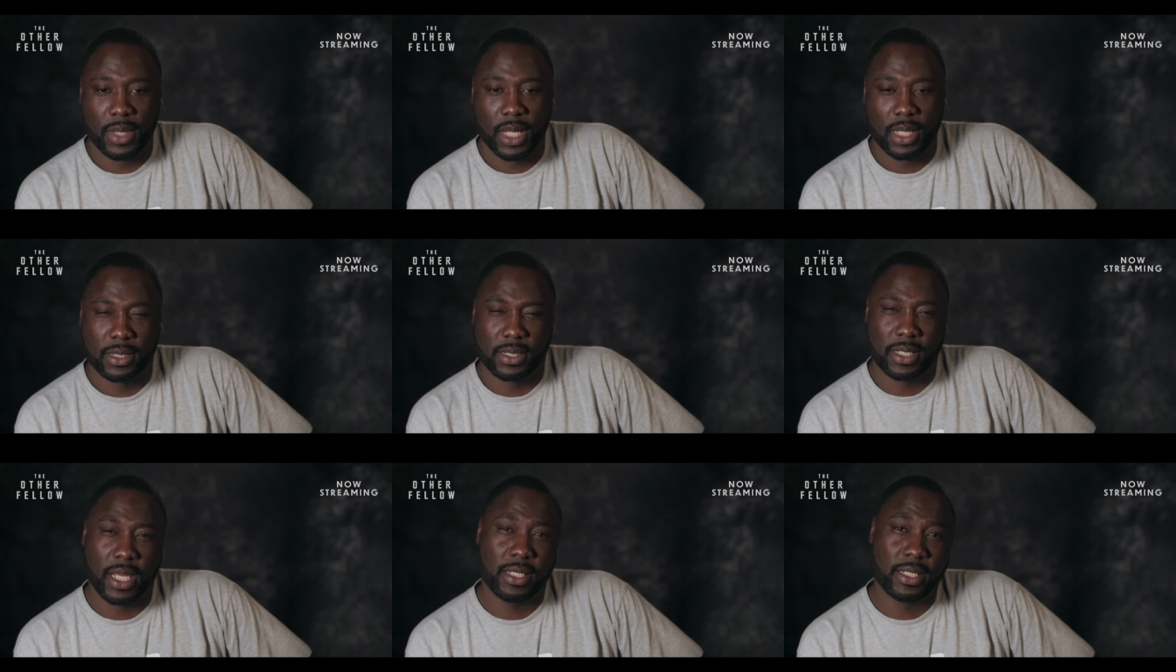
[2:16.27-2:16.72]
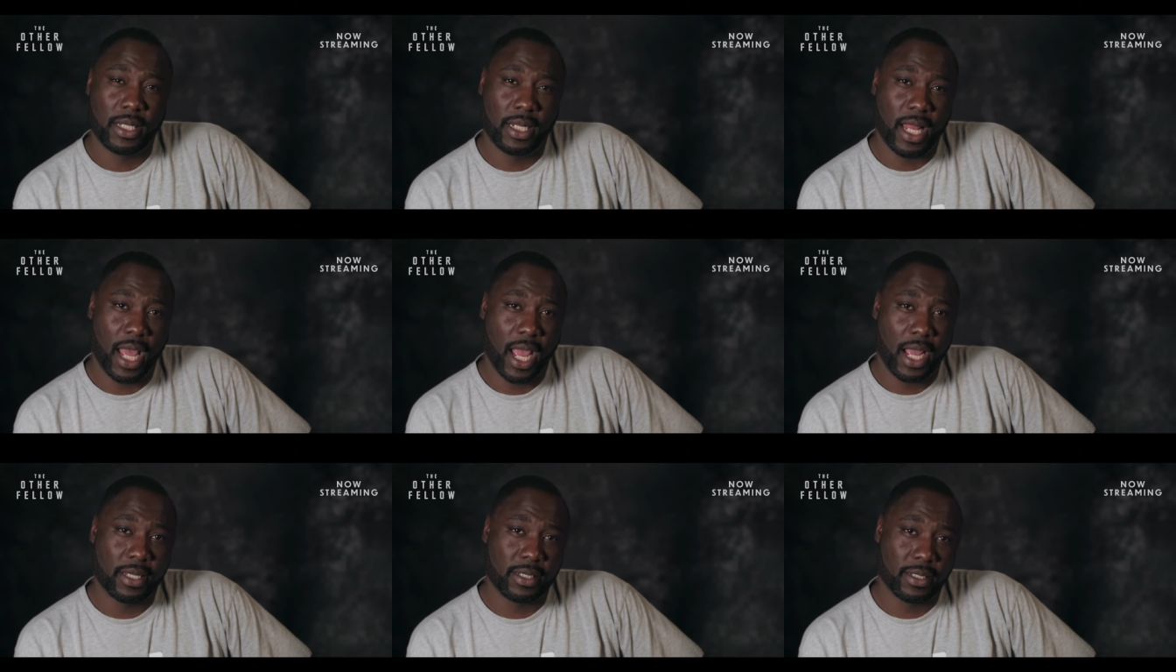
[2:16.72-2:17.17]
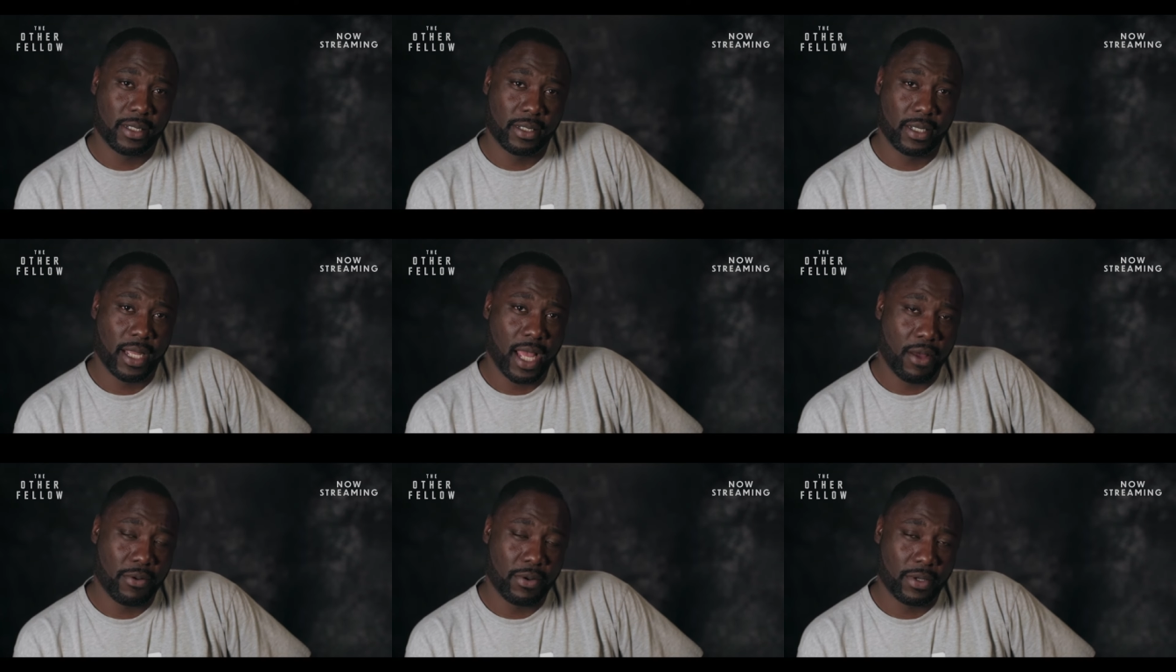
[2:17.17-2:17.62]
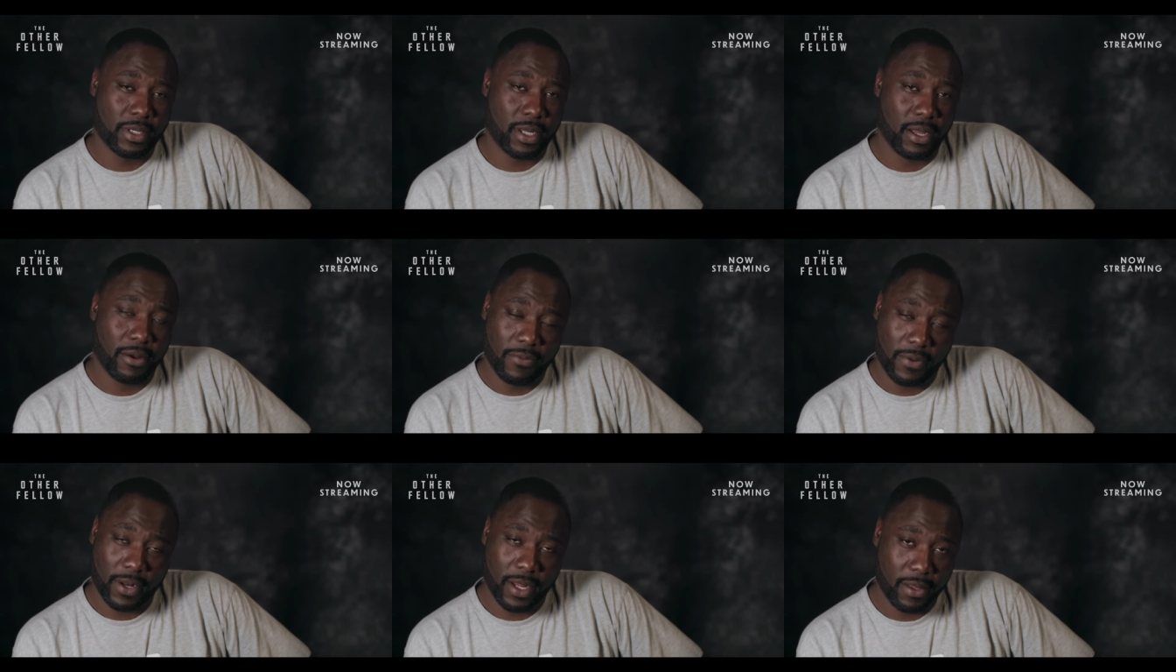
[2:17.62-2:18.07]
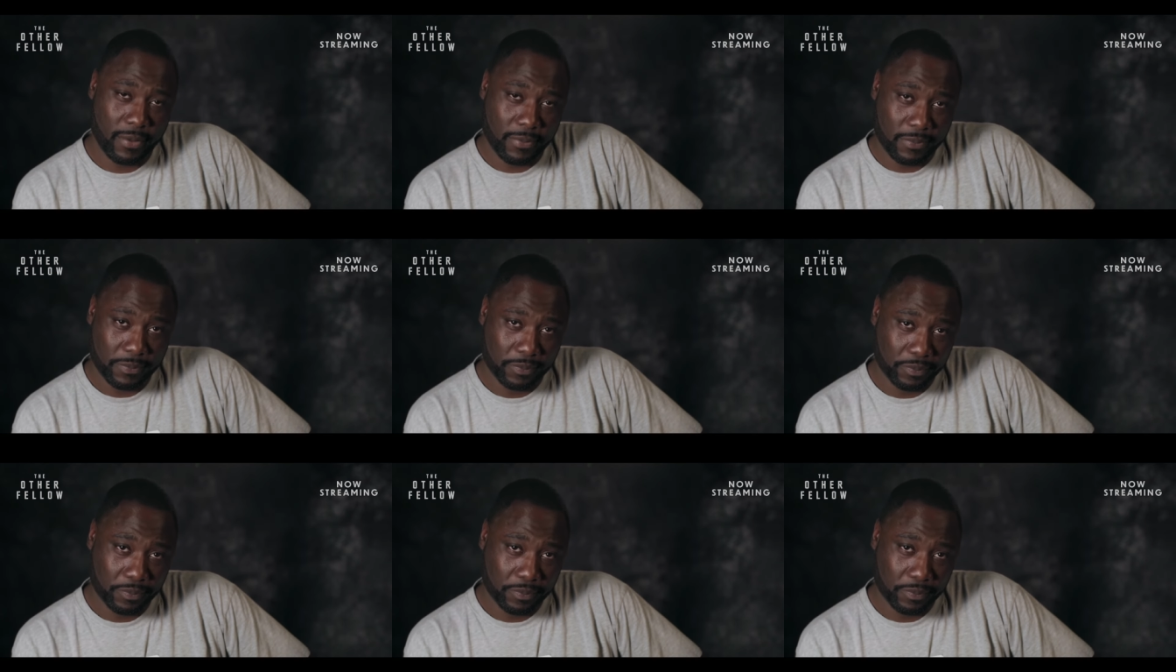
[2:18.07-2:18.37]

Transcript: 60 days in the county jail for that.